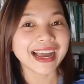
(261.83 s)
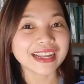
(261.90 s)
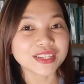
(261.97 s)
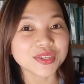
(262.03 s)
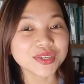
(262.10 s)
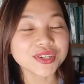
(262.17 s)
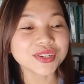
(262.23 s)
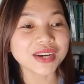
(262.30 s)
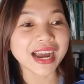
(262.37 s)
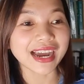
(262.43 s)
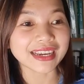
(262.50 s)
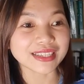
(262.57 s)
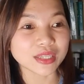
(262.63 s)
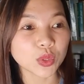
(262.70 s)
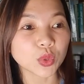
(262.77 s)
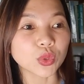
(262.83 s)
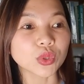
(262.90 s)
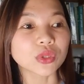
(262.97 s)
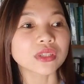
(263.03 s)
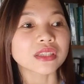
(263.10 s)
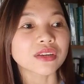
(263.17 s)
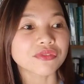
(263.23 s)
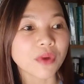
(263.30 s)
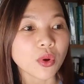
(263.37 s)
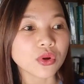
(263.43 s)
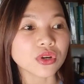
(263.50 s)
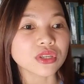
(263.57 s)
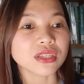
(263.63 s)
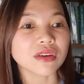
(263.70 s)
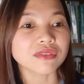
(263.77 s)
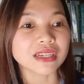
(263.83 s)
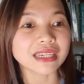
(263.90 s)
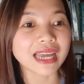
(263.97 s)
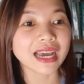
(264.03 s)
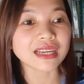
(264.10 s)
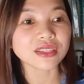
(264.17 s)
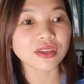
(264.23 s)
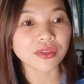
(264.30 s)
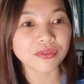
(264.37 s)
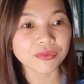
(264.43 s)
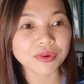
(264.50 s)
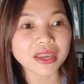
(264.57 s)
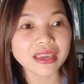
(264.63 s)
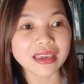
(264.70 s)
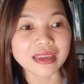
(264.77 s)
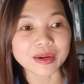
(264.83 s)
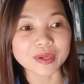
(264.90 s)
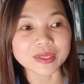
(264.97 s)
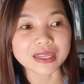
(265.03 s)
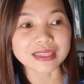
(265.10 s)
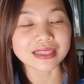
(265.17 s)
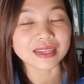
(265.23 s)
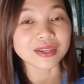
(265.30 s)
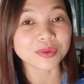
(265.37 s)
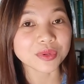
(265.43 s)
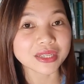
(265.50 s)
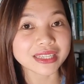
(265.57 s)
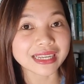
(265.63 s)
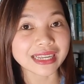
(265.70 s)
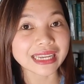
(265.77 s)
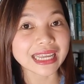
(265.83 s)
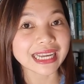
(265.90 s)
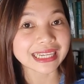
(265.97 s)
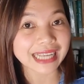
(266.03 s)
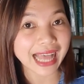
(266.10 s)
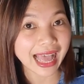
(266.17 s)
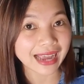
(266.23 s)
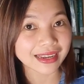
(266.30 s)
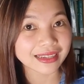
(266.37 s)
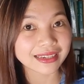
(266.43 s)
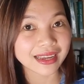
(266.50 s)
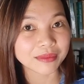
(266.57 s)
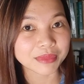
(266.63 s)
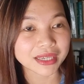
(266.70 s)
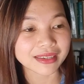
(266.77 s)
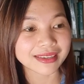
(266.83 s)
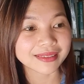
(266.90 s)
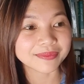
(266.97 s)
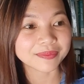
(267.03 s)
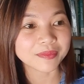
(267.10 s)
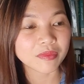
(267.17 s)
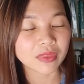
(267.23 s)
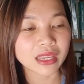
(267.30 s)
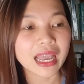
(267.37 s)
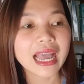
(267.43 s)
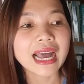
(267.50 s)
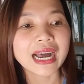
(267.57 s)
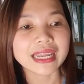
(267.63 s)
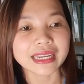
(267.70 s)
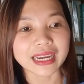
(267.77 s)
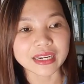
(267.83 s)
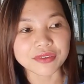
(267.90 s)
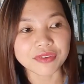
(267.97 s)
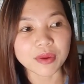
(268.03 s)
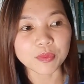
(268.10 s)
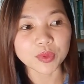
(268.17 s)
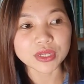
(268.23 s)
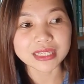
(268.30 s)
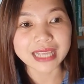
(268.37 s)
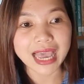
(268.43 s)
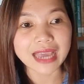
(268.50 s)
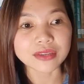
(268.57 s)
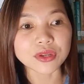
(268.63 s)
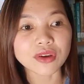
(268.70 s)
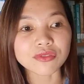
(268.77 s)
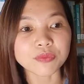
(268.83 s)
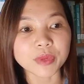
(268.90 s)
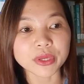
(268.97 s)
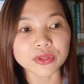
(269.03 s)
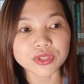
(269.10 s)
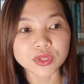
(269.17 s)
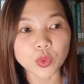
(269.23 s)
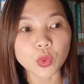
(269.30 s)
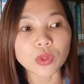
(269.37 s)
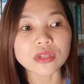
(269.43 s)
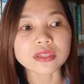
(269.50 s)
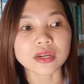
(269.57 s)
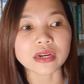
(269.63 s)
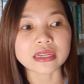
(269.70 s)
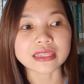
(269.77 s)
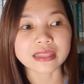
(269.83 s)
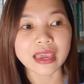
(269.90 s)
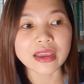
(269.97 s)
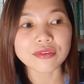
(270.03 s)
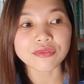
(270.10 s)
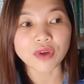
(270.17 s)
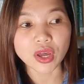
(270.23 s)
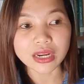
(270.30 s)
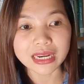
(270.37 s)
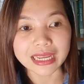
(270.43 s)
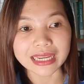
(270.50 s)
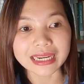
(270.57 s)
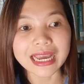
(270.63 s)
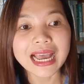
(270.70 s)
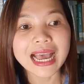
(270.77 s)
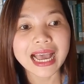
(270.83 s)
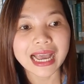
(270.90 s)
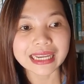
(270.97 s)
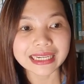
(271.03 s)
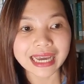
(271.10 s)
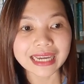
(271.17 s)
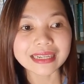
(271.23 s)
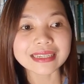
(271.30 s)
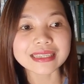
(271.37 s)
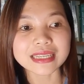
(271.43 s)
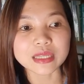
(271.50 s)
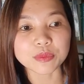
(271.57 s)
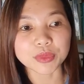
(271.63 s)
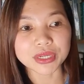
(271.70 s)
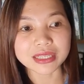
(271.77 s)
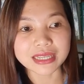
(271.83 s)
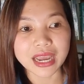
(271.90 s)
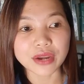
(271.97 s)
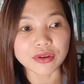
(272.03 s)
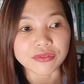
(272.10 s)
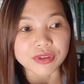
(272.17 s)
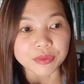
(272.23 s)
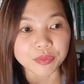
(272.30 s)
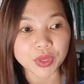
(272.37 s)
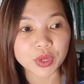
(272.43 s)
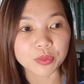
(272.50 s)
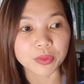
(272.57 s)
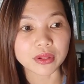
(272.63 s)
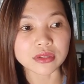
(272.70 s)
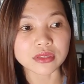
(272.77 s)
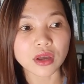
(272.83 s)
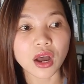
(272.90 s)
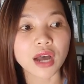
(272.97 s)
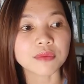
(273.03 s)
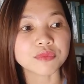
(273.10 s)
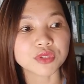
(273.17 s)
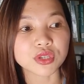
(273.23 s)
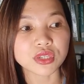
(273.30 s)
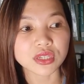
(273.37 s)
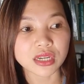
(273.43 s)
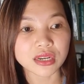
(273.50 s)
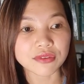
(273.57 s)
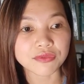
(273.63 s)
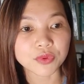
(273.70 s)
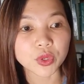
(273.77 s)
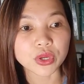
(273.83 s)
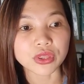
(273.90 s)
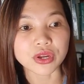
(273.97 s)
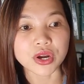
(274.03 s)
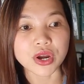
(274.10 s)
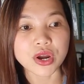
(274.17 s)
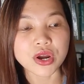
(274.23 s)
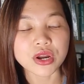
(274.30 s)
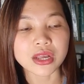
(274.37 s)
At junior high school, the focus of the next 3 years is increasingly academic. 95% of middle schools are state funded, and 96% of their pupils opt to study further.